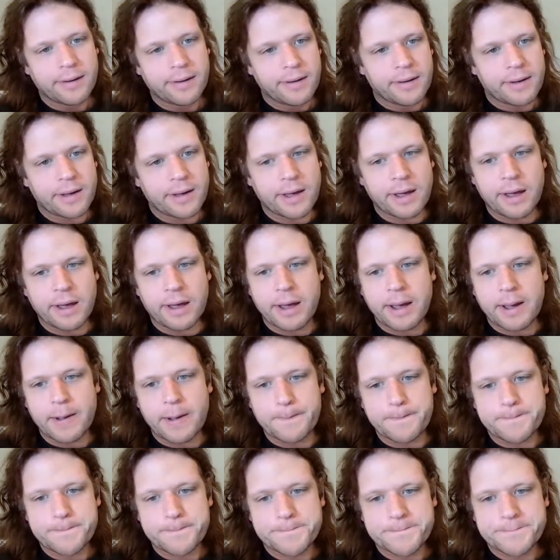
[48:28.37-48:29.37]

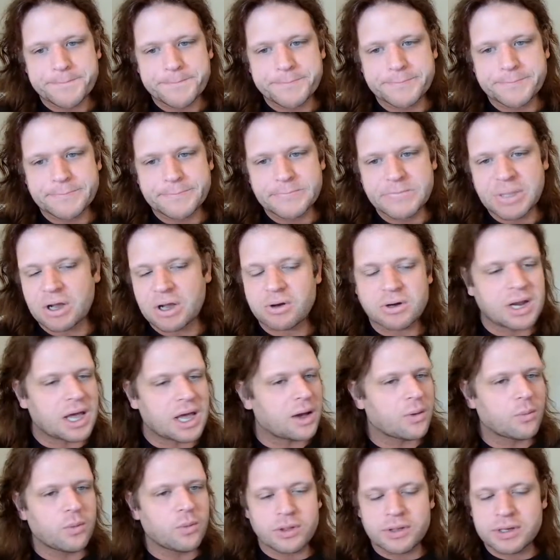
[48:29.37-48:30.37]
they're
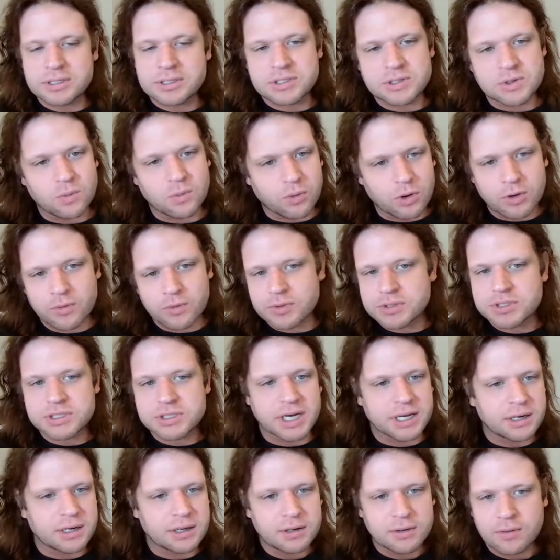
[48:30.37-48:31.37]
not willing to work with
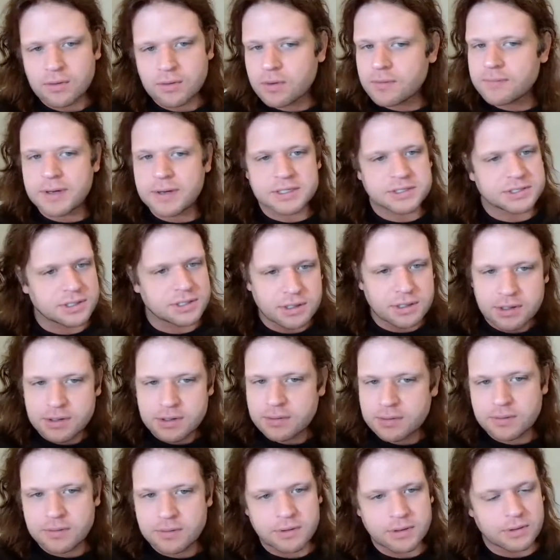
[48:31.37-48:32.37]
China or Russia
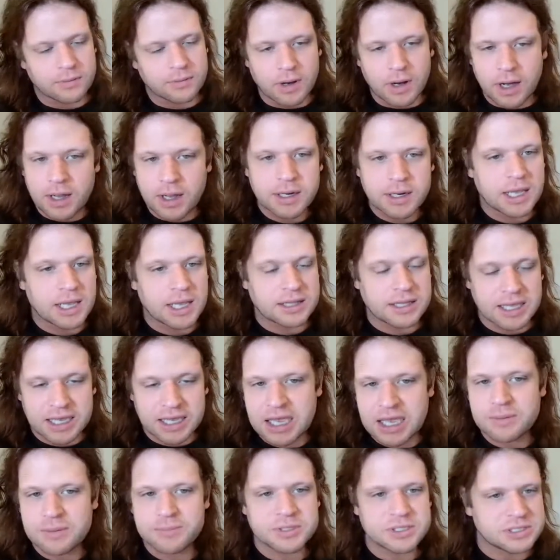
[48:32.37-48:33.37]
or Iran, and they
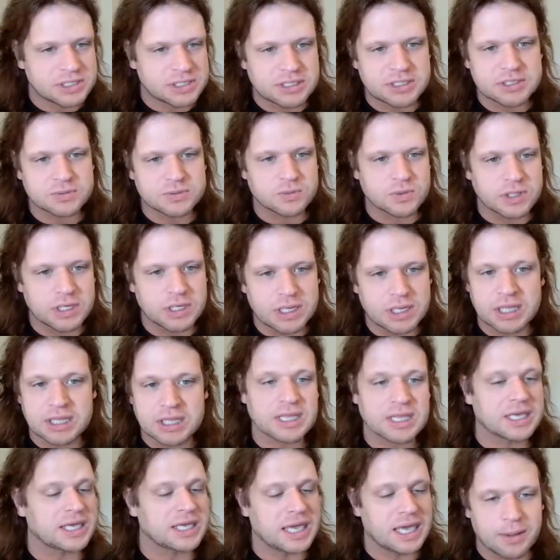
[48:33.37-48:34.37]
can't be seen as weak, and
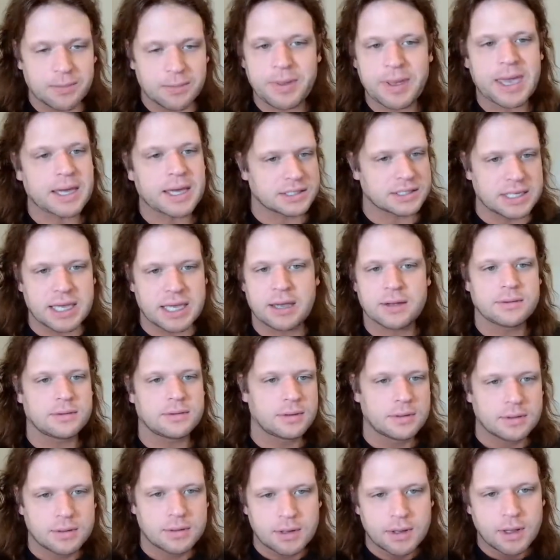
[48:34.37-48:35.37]
they can't back down.
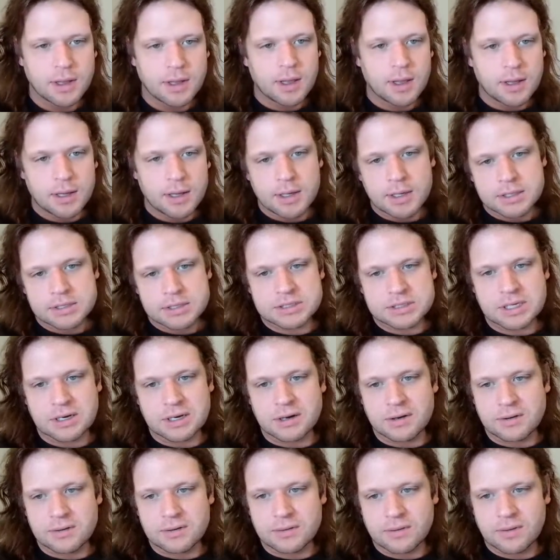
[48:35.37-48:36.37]

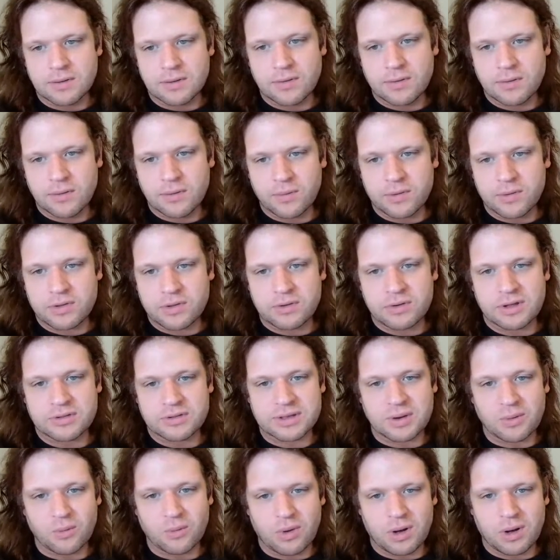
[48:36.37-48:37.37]
So whether or not
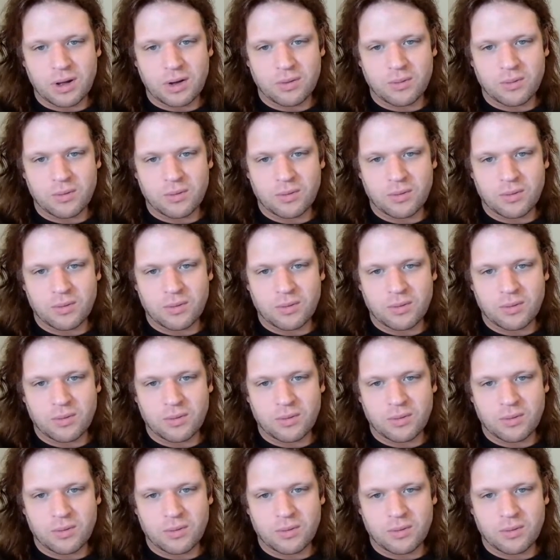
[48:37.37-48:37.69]
they want,